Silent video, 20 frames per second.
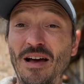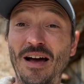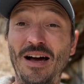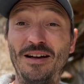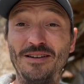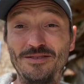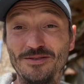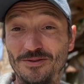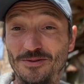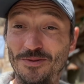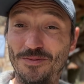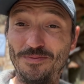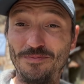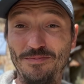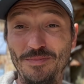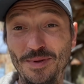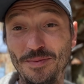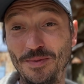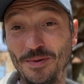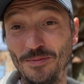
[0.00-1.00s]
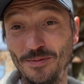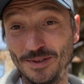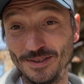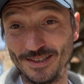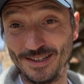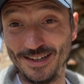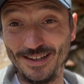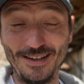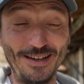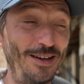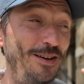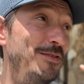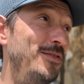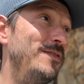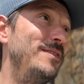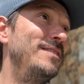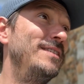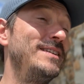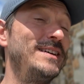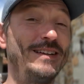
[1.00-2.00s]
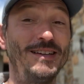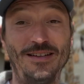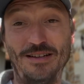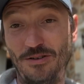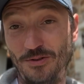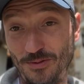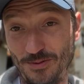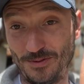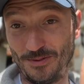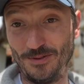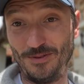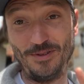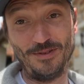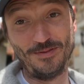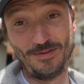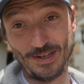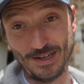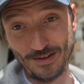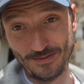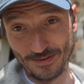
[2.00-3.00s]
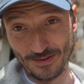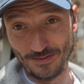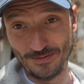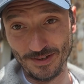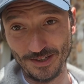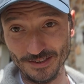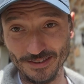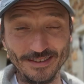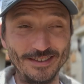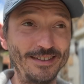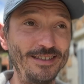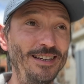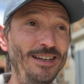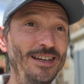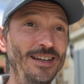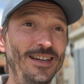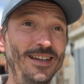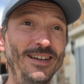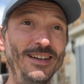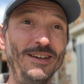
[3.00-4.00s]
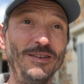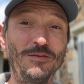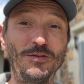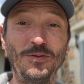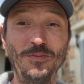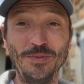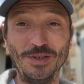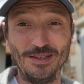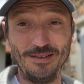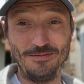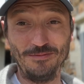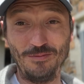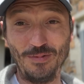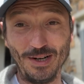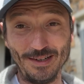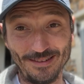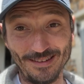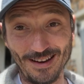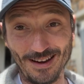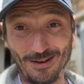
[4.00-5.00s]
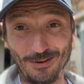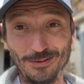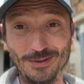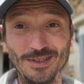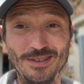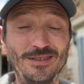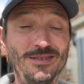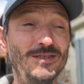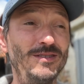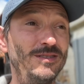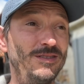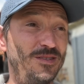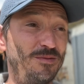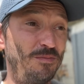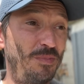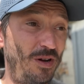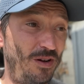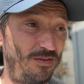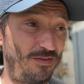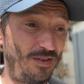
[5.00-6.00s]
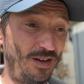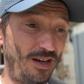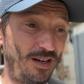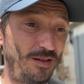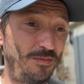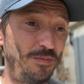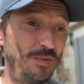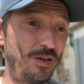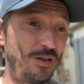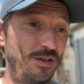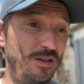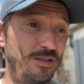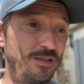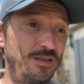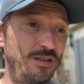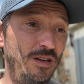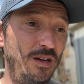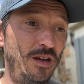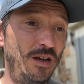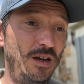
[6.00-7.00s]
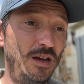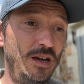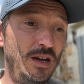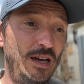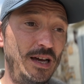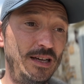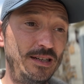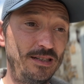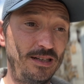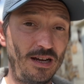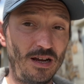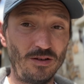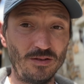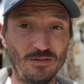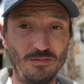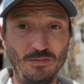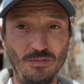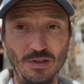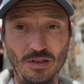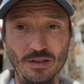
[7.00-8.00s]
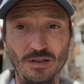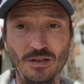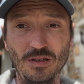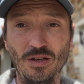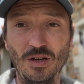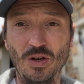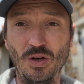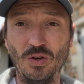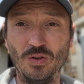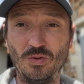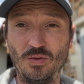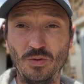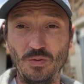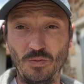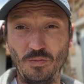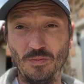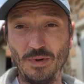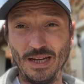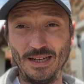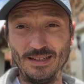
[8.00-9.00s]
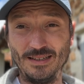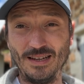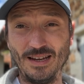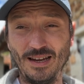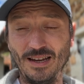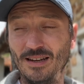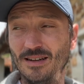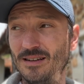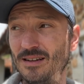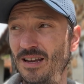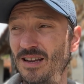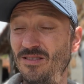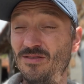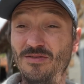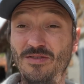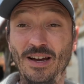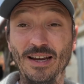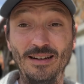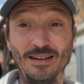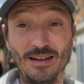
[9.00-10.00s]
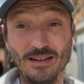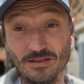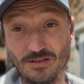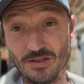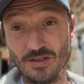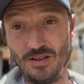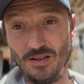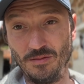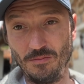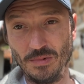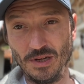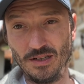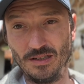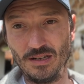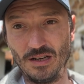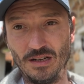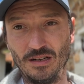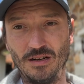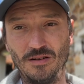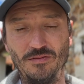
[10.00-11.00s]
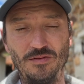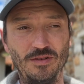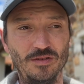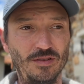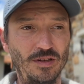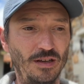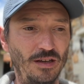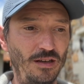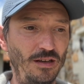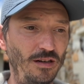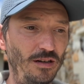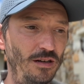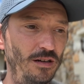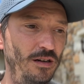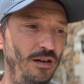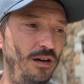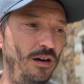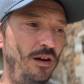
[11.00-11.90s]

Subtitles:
I don't know, maybe one day, if I have the funds. For me right now, it's just perfect, because it allows me to maintain and financially maintain everything here